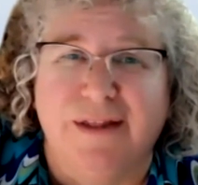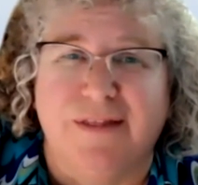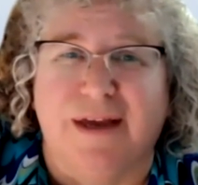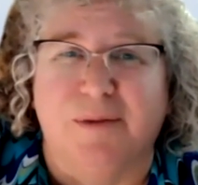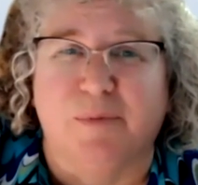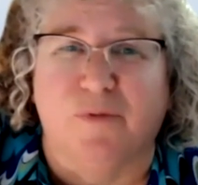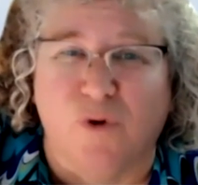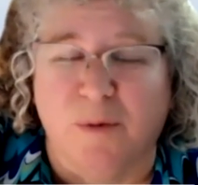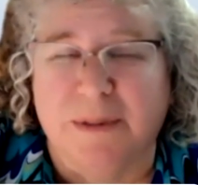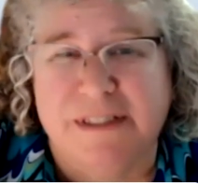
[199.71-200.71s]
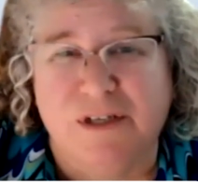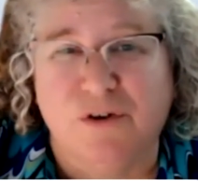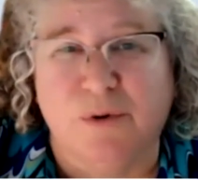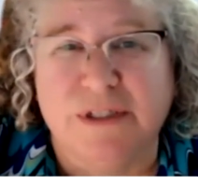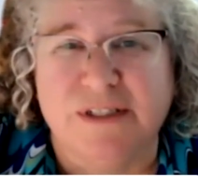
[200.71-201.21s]
that performance
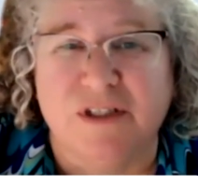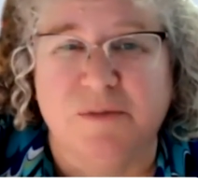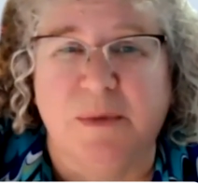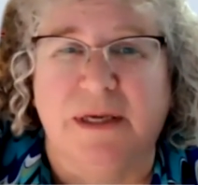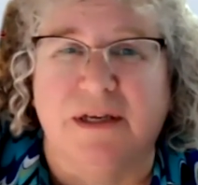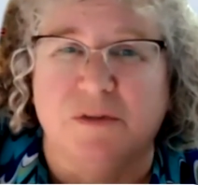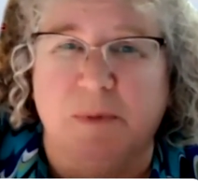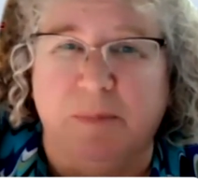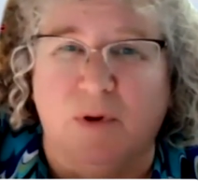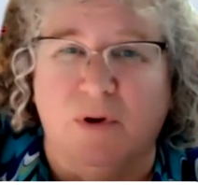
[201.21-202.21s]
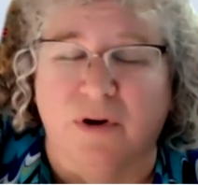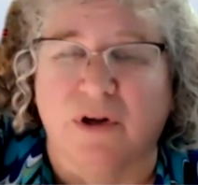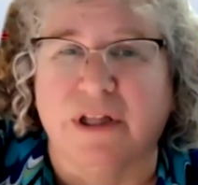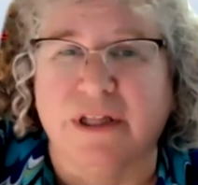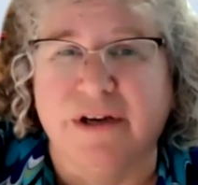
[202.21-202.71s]
increases because people are
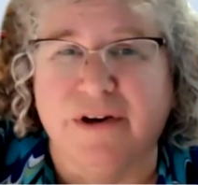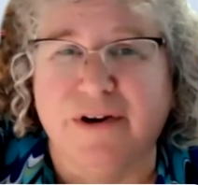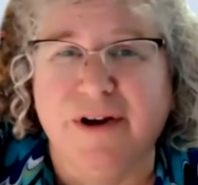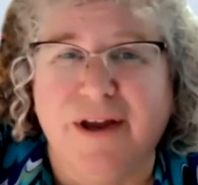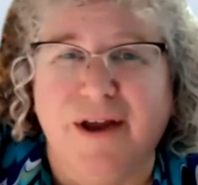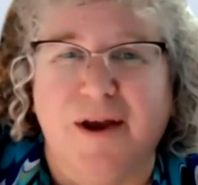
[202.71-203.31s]
clear